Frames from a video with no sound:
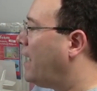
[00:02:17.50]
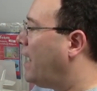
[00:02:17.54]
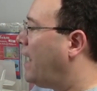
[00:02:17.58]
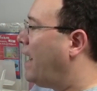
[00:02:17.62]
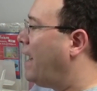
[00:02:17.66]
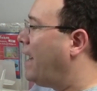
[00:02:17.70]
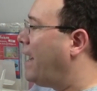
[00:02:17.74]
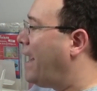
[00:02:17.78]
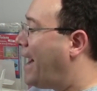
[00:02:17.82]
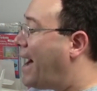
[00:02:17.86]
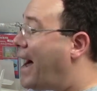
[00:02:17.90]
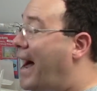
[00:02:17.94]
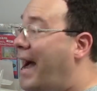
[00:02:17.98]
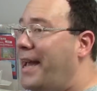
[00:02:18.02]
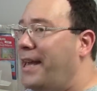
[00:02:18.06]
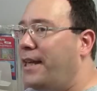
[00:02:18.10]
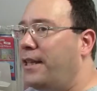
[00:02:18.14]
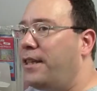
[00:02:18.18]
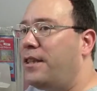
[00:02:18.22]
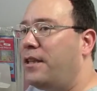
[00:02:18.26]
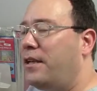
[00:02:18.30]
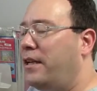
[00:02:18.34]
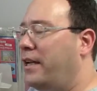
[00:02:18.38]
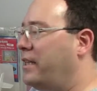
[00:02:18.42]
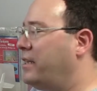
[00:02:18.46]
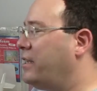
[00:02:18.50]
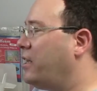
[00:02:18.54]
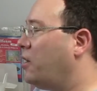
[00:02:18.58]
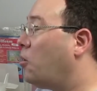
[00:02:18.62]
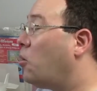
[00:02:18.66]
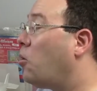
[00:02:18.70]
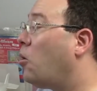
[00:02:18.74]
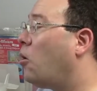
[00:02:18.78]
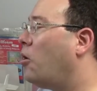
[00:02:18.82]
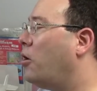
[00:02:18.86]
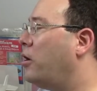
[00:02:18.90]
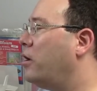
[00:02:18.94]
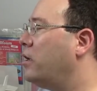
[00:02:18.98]
uh, height in the
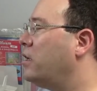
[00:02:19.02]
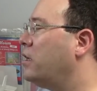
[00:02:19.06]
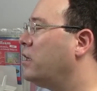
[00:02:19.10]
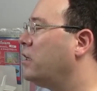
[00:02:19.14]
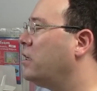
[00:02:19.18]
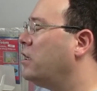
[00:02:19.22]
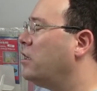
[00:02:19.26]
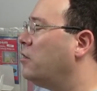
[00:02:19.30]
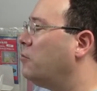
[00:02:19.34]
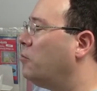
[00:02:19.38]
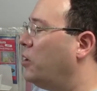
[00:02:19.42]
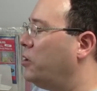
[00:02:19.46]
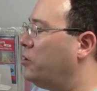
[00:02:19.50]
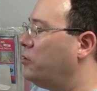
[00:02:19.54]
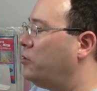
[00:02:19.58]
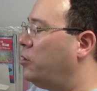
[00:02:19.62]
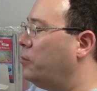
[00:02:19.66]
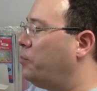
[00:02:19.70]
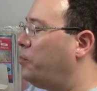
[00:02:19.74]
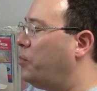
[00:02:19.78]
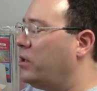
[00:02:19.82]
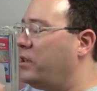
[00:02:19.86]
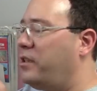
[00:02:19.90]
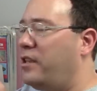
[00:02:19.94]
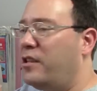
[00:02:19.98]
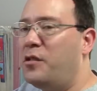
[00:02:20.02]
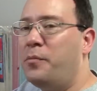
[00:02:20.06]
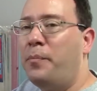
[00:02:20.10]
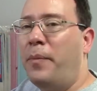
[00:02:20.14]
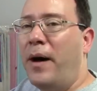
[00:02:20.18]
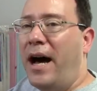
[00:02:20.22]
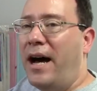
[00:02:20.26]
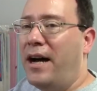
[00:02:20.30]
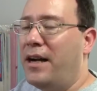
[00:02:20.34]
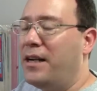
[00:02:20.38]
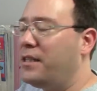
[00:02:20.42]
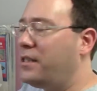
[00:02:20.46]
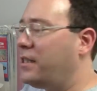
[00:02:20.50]
chord to put the
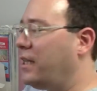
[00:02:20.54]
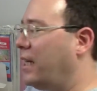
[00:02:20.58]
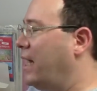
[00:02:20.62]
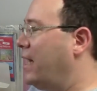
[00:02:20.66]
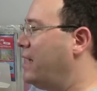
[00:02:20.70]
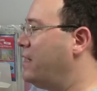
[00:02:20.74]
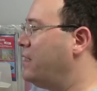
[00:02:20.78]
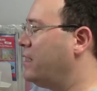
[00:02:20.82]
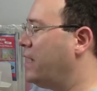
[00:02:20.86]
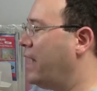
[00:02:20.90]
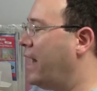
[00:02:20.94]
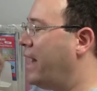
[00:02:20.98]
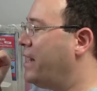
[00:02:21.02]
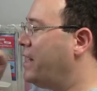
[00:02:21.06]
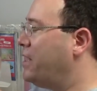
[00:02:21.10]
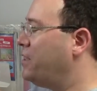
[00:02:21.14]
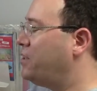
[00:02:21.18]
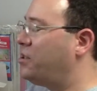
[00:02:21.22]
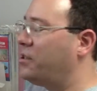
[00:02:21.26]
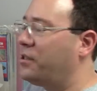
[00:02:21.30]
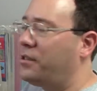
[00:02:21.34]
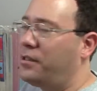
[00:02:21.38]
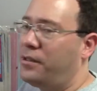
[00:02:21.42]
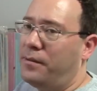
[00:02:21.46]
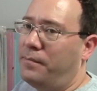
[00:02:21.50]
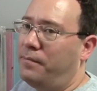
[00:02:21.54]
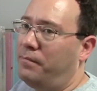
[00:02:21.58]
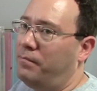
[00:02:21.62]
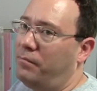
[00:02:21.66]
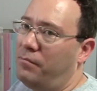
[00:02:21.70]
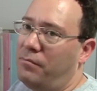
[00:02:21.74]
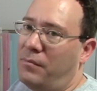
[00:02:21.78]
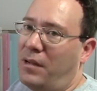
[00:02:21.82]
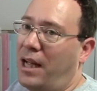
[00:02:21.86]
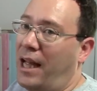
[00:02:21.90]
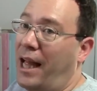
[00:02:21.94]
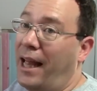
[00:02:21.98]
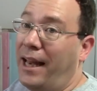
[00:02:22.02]
spars, and and it's just
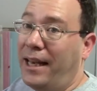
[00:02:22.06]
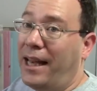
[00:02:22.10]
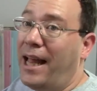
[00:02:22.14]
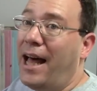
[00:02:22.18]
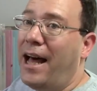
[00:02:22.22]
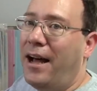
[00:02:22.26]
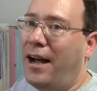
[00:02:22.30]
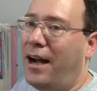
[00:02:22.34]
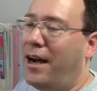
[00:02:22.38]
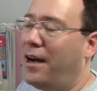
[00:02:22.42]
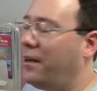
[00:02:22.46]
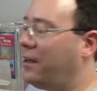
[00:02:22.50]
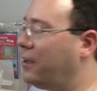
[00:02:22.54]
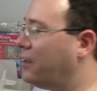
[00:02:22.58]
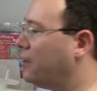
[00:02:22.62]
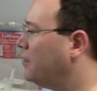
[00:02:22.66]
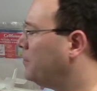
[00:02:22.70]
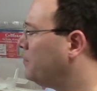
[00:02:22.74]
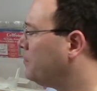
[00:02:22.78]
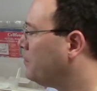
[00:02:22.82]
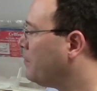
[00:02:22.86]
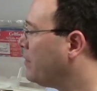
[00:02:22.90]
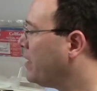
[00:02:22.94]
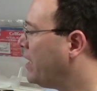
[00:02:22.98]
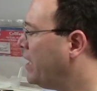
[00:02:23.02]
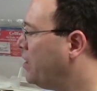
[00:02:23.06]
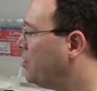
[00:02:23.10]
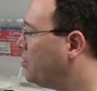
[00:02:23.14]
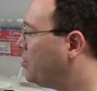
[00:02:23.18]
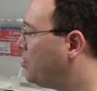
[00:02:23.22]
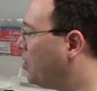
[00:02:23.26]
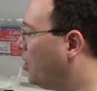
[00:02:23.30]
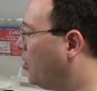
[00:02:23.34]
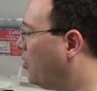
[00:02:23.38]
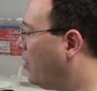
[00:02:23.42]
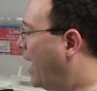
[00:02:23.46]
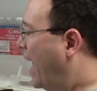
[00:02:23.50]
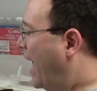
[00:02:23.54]
a lot harder.
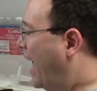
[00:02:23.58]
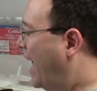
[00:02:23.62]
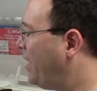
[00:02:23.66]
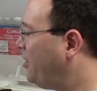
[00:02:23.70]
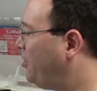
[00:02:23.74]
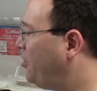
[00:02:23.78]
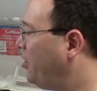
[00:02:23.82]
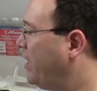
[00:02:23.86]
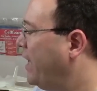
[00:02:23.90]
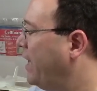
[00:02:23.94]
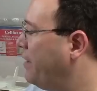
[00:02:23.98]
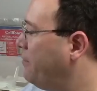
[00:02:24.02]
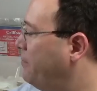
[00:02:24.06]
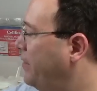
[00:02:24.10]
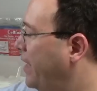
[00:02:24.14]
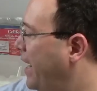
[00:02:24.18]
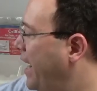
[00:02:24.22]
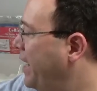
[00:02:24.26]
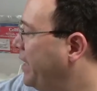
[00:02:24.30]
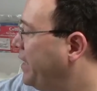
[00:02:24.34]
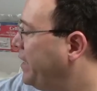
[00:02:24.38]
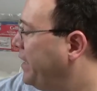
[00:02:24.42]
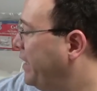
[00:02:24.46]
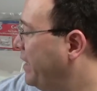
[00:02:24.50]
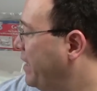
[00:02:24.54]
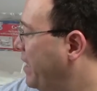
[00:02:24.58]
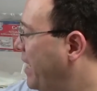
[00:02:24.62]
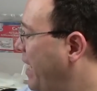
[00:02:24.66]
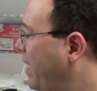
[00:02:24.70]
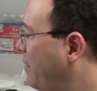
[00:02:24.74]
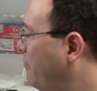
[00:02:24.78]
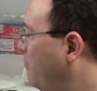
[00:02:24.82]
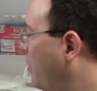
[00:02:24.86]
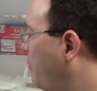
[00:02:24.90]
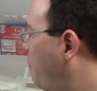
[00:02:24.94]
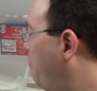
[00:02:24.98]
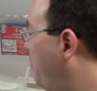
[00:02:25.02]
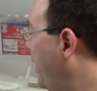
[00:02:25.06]
So I had to get very
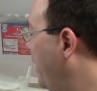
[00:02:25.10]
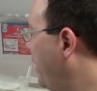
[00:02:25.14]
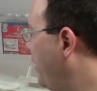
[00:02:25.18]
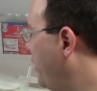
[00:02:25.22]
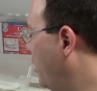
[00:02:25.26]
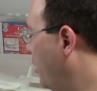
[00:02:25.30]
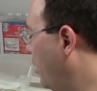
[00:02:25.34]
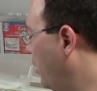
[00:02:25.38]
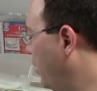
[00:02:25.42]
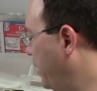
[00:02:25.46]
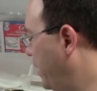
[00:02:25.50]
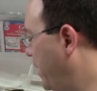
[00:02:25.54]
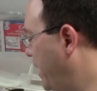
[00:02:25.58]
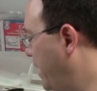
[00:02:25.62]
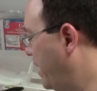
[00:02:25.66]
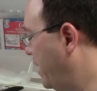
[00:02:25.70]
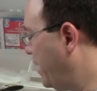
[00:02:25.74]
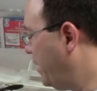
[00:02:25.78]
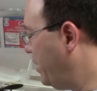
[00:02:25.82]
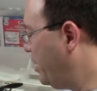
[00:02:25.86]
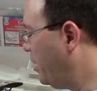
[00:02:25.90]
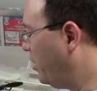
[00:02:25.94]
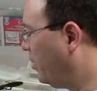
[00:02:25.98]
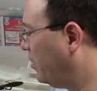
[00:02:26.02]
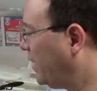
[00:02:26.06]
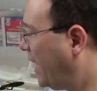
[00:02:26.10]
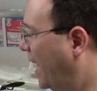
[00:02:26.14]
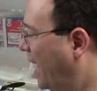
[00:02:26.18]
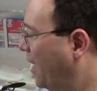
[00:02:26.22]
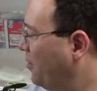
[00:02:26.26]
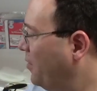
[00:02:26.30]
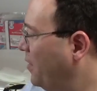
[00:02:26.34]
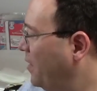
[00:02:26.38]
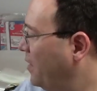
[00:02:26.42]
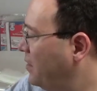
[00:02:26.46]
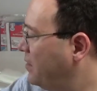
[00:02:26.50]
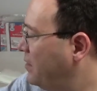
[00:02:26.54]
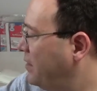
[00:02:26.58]
creative with Piccolo here. You know, a
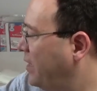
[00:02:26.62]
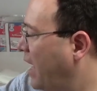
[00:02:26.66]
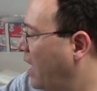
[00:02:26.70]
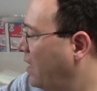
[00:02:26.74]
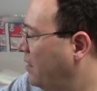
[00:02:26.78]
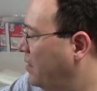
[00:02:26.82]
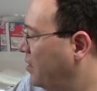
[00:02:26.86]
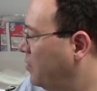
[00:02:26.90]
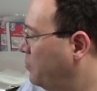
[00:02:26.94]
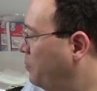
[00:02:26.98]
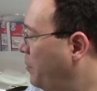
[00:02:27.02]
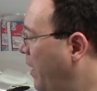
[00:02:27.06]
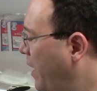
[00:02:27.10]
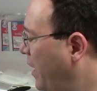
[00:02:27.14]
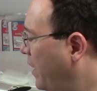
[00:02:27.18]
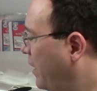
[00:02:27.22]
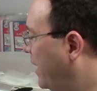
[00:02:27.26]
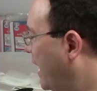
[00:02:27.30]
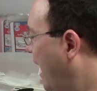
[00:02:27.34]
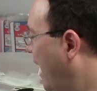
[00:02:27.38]
lot of this strength is being